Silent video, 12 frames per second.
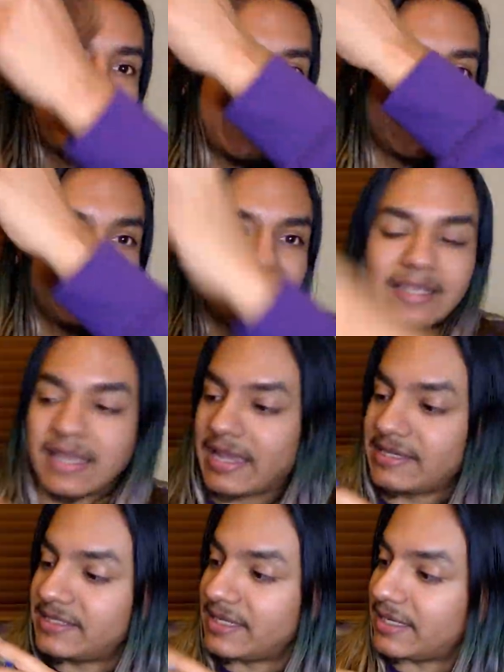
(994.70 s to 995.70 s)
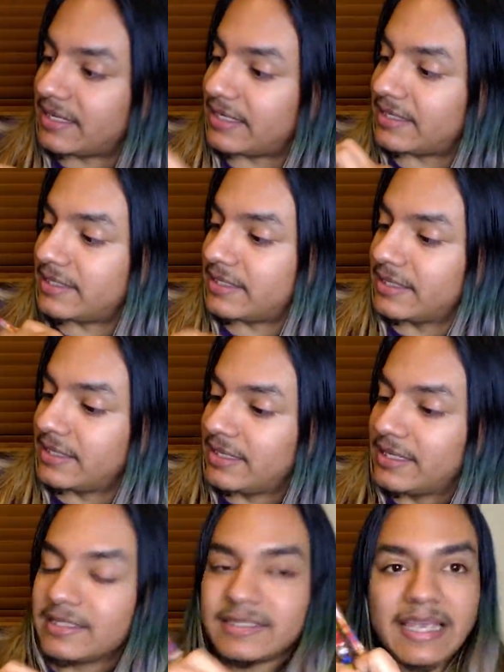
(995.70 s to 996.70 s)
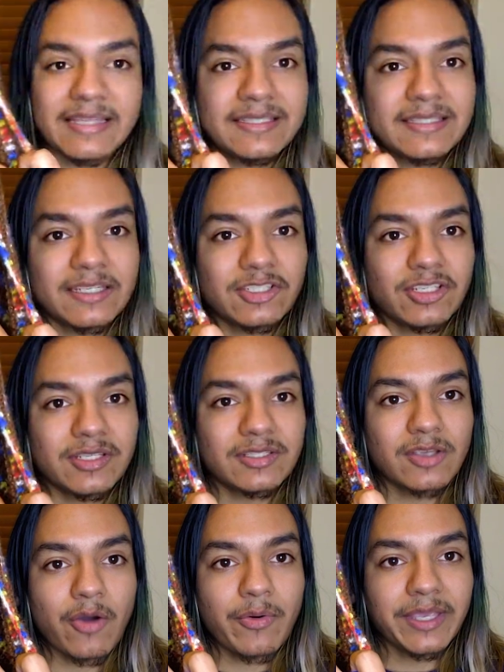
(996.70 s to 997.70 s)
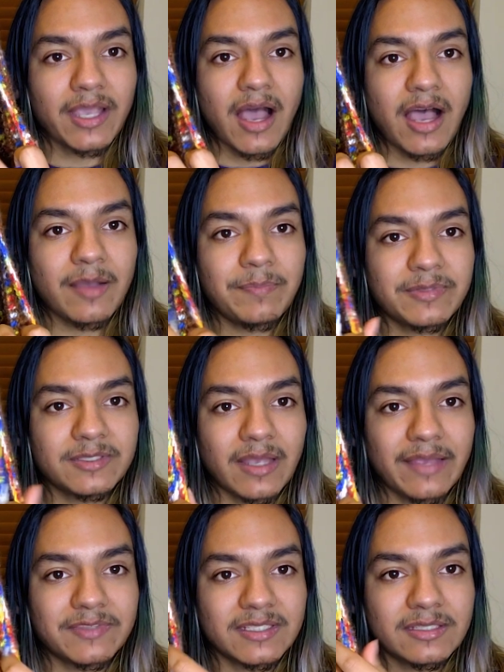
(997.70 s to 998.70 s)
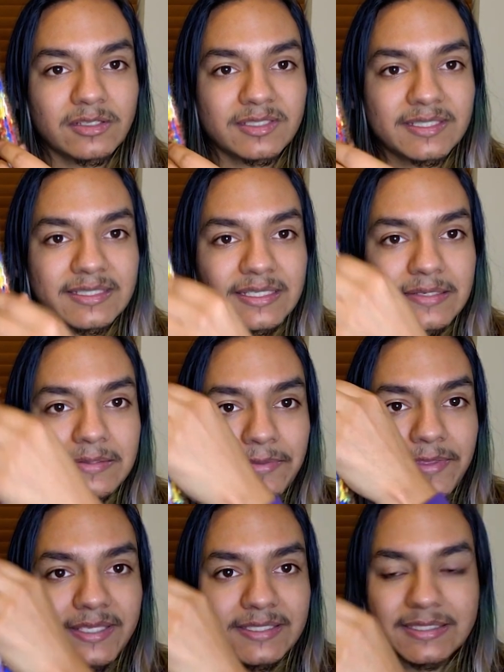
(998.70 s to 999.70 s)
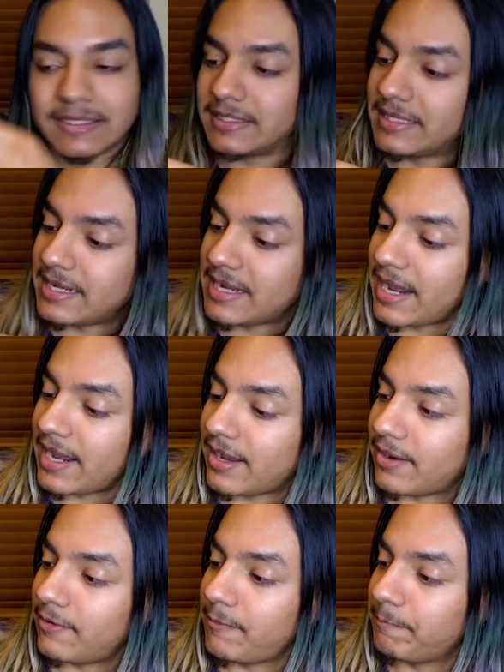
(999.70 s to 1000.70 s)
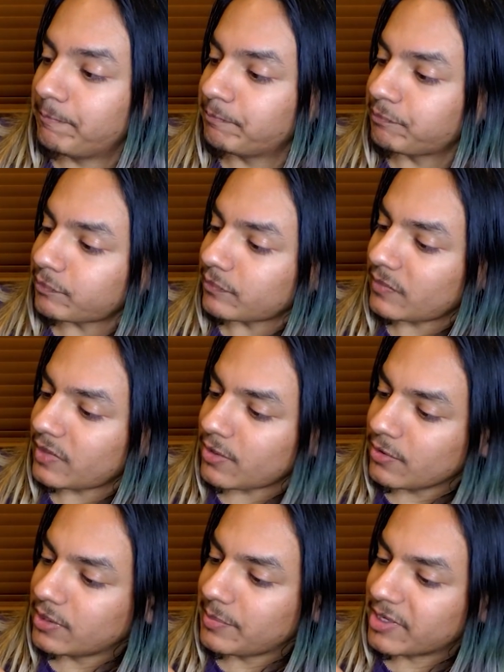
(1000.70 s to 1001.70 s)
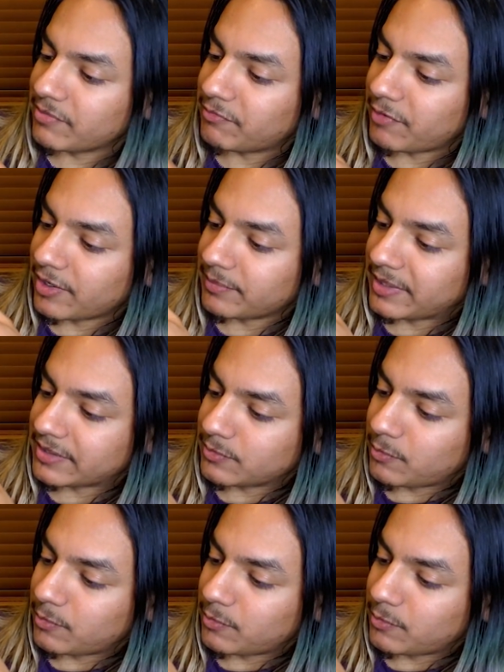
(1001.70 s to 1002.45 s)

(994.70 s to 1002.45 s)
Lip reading: but I think I did 10 stitches going up, so I have to seal this now. Or let me confirm, that's